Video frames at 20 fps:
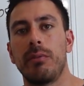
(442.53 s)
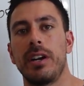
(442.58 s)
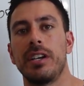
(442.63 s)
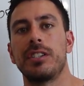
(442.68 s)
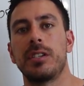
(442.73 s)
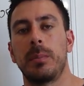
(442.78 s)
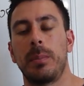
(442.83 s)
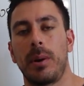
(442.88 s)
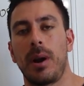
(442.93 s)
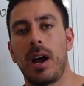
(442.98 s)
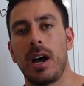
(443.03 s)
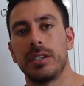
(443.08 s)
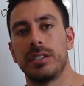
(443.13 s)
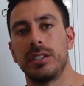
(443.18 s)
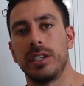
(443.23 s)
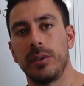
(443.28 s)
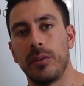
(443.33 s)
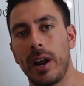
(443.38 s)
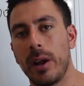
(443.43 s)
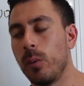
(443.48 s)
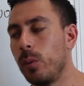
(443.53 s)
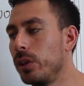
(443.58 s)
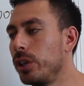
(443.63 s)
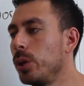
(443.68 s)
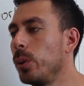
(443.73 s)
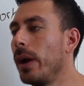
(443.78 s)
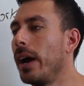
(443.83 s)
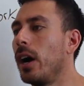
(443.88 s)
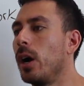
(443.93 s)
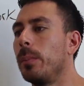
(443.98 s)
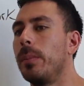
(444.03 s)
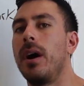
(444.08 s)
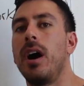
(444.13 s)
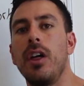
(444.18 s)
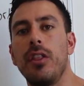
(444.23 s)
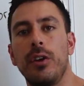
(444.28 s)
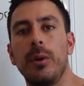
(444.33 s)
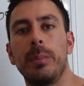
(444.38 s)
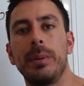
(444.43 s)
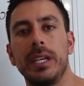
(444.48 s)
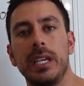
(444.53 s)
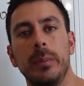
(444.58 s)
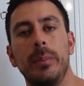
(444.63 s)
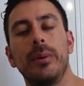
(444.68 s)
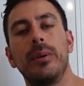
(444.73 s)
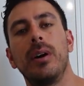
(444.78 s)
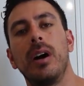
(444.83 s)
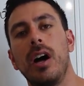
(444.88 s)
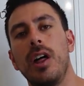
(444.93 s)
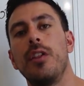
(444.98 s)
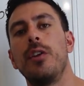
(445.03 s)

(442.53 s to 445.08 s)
reciprocity, right? When you help other people